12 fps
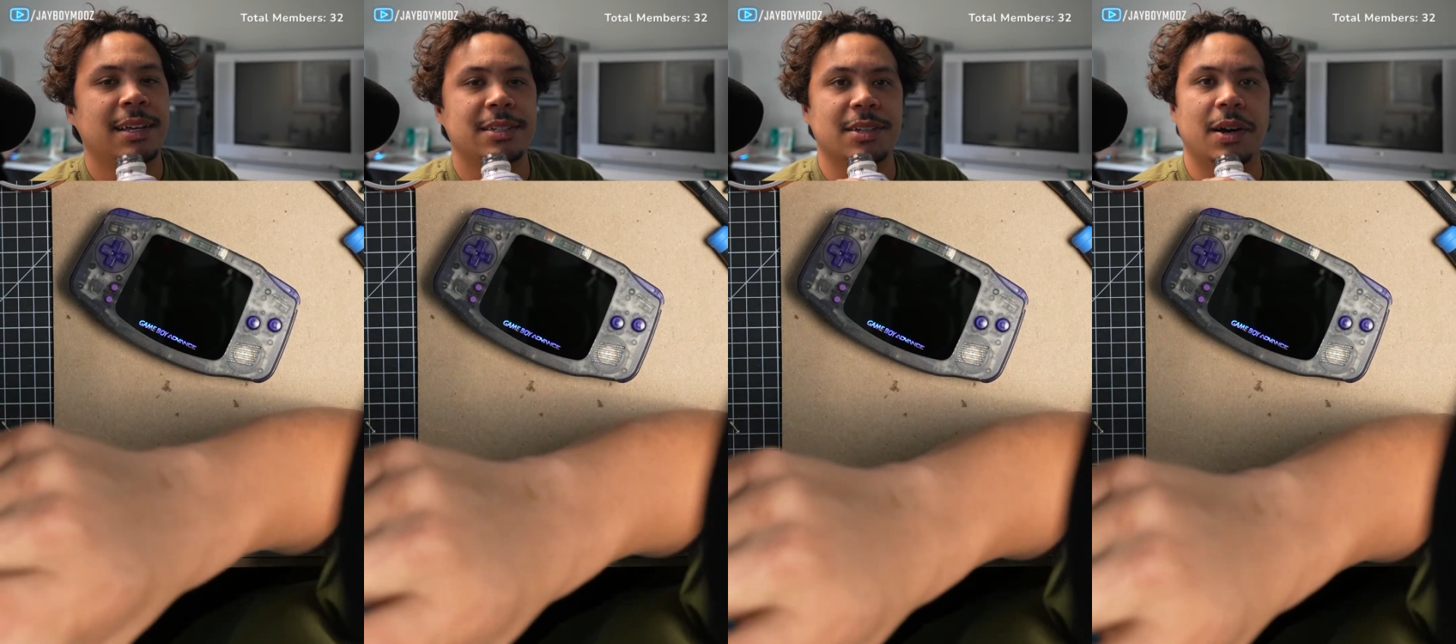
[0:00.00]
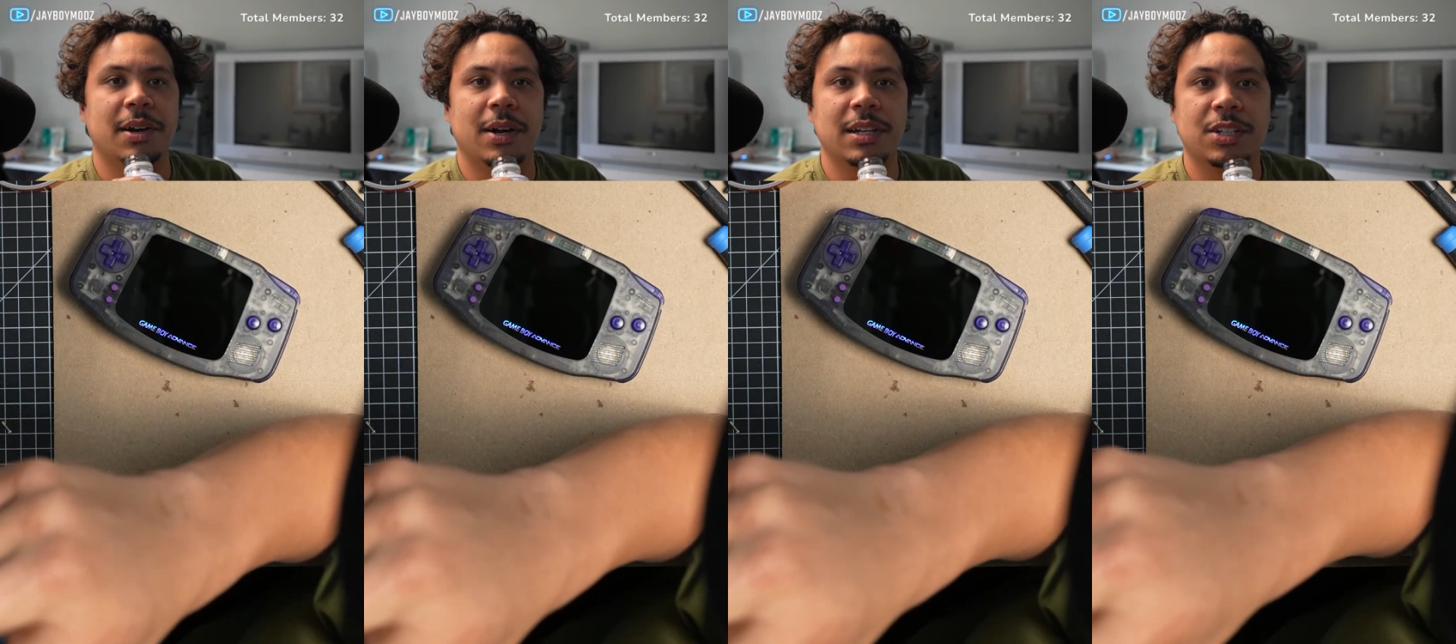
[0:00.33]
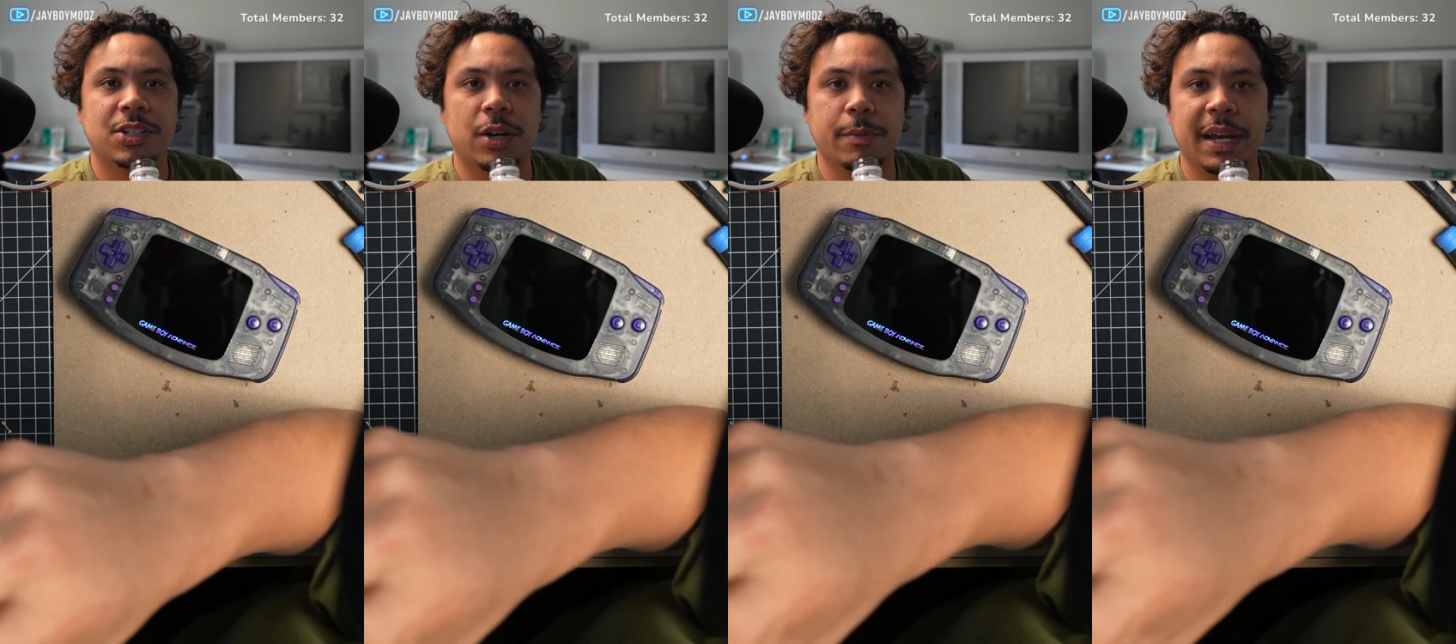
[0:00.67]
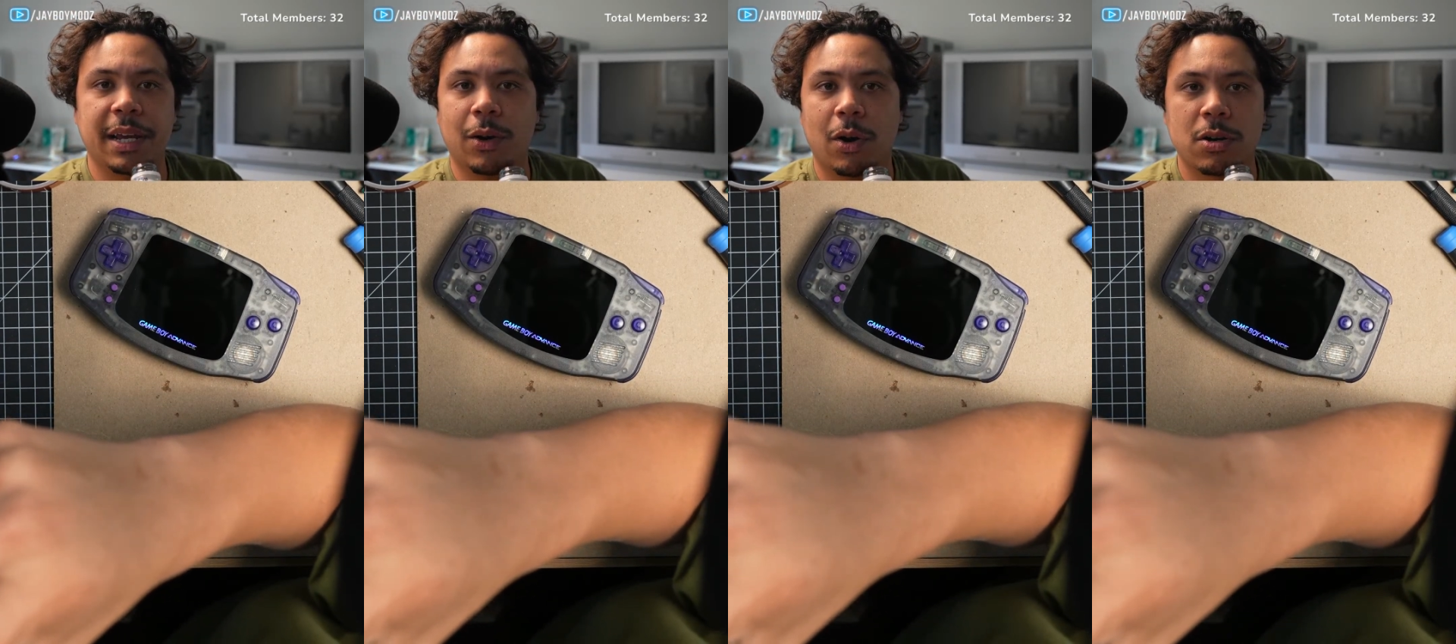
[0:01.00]
So I don't know. I need to start
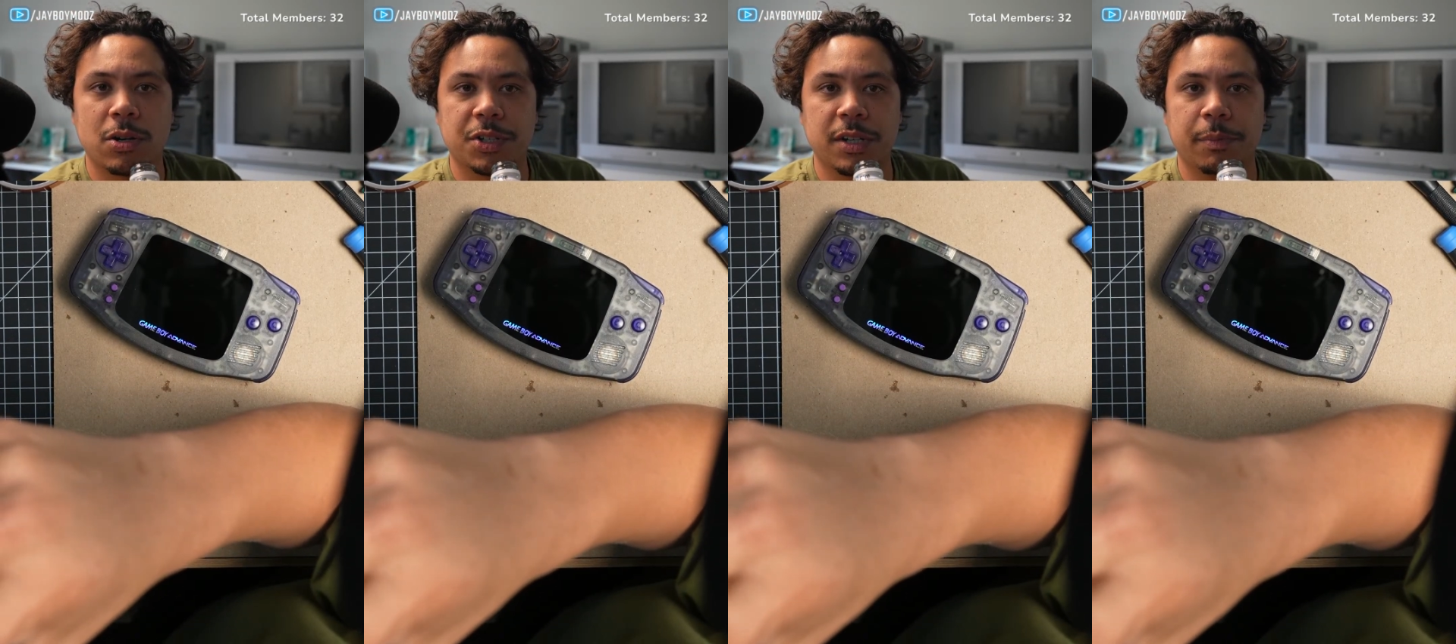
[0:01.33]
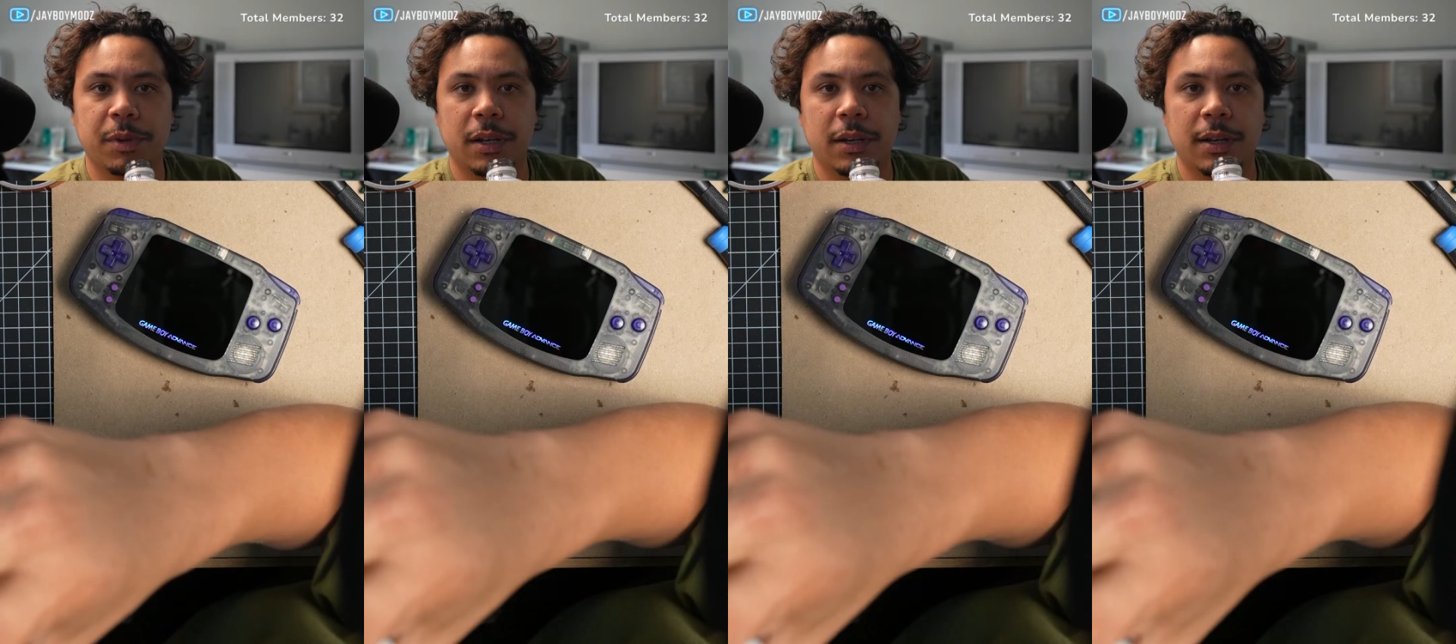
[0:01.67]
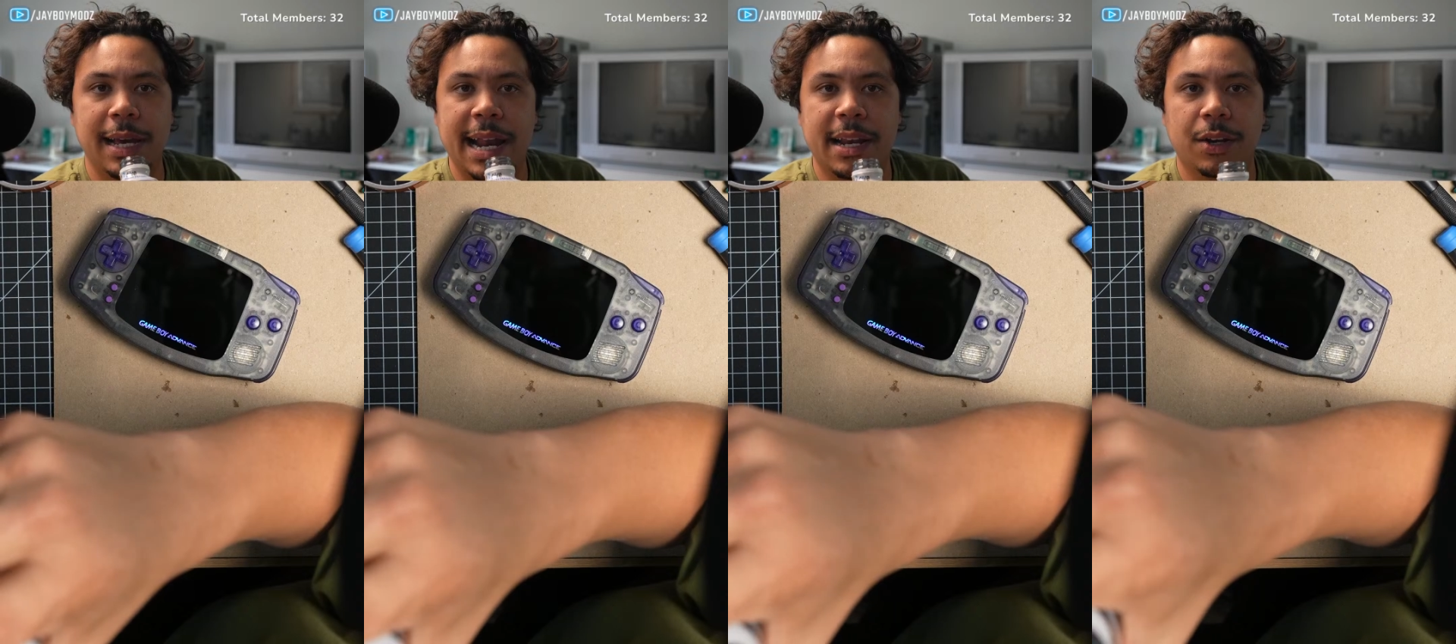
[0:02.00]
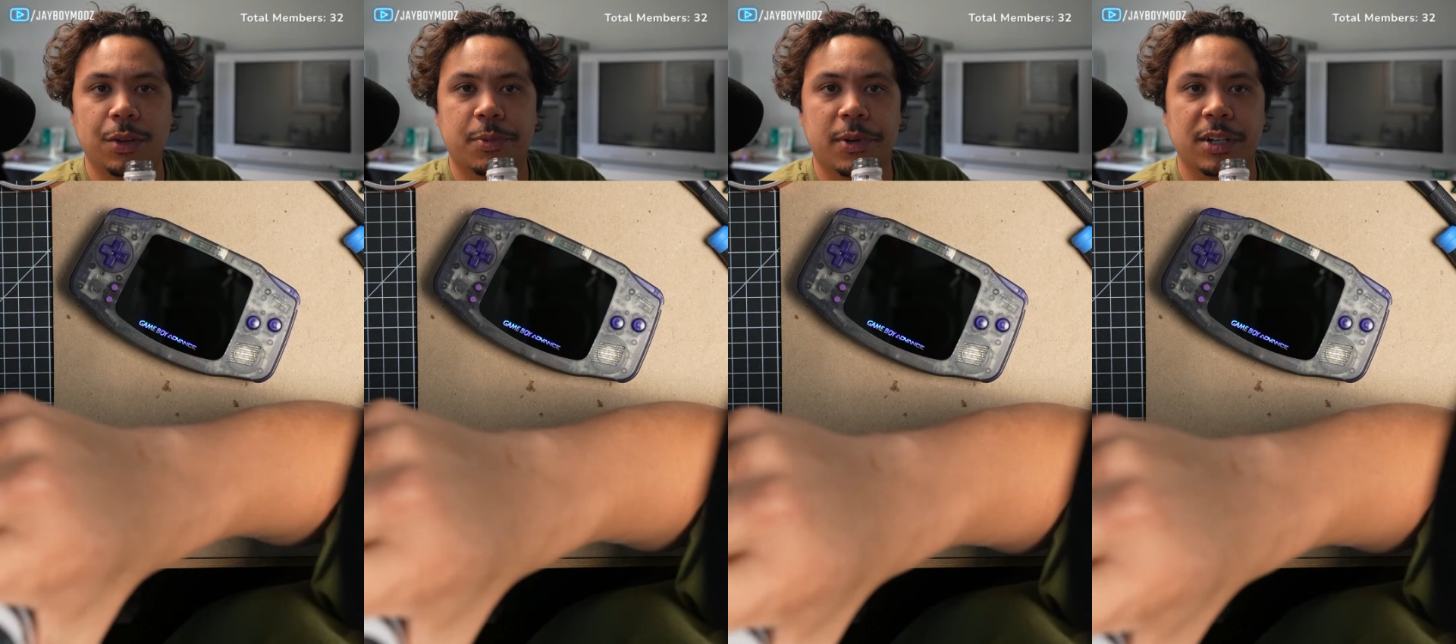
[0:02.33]
making art or something. Add
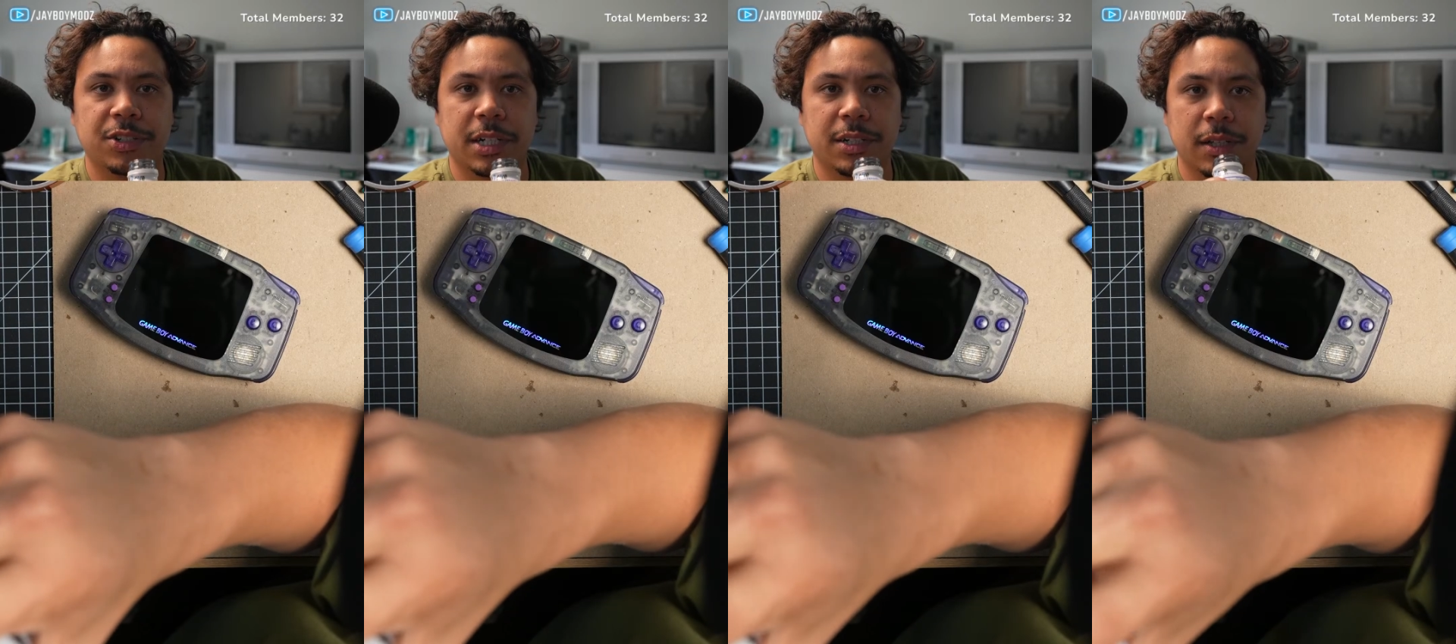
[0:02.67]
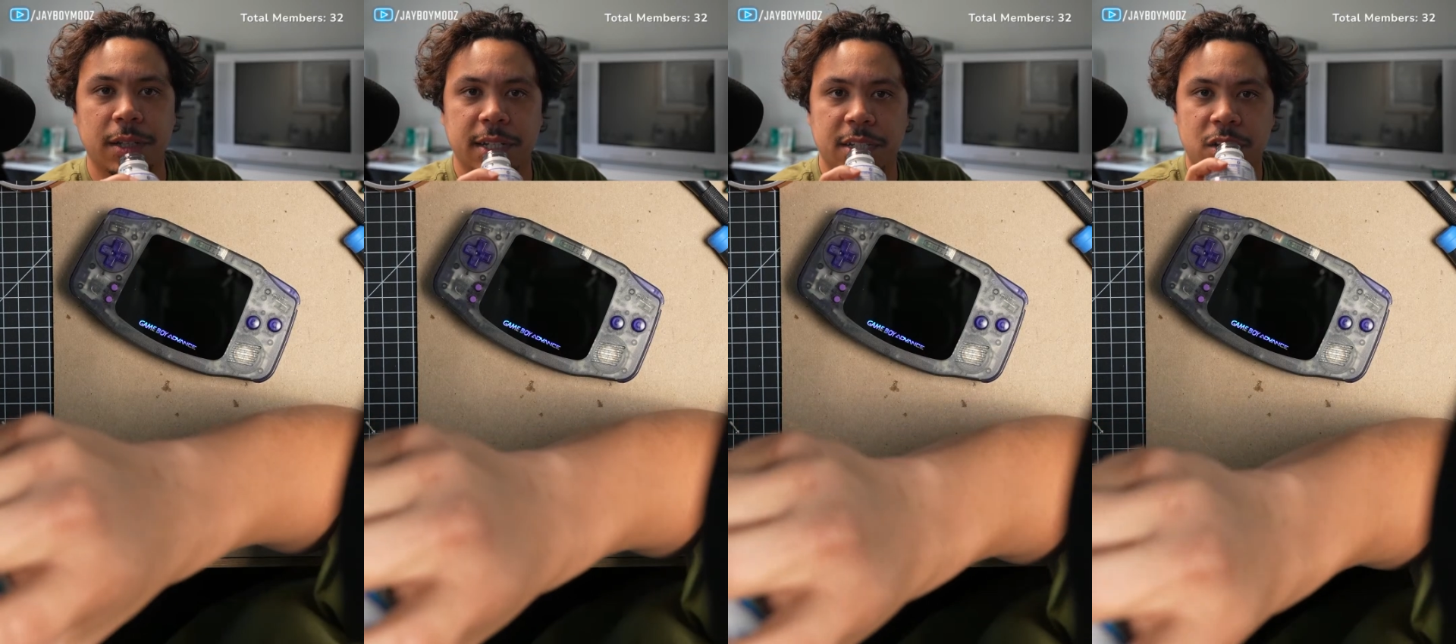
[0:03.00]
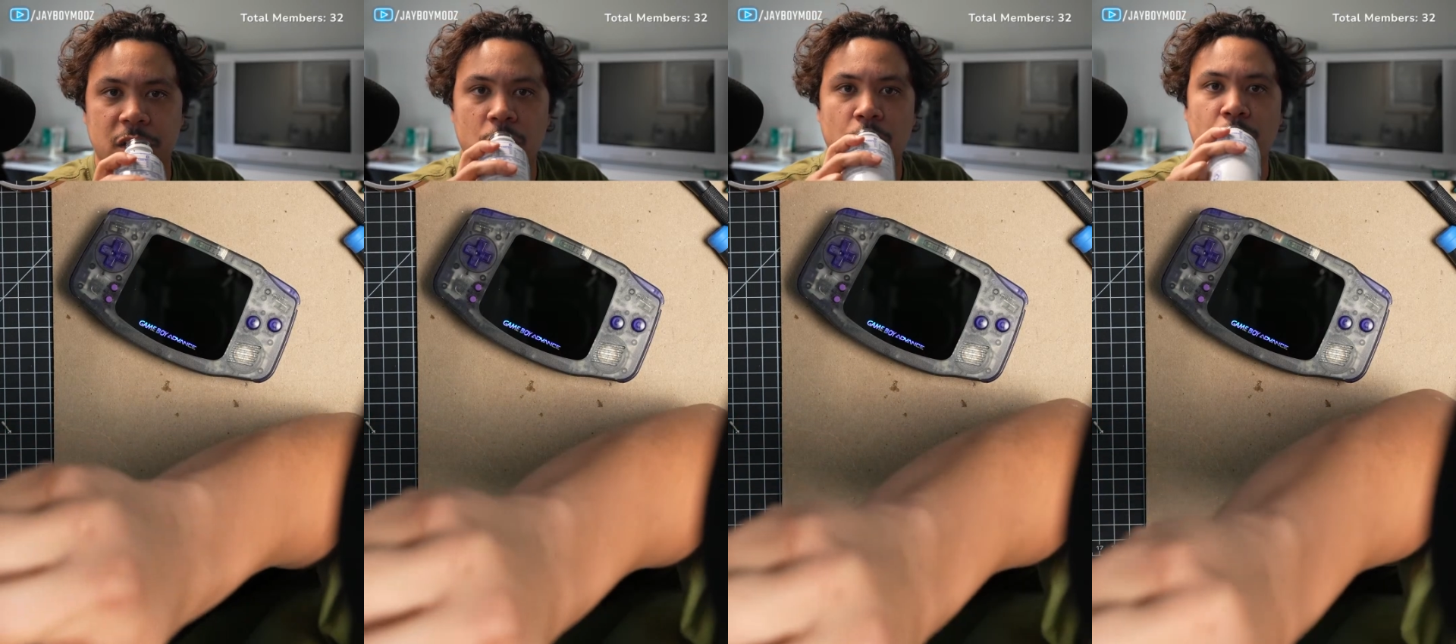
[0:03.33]
another project to the list.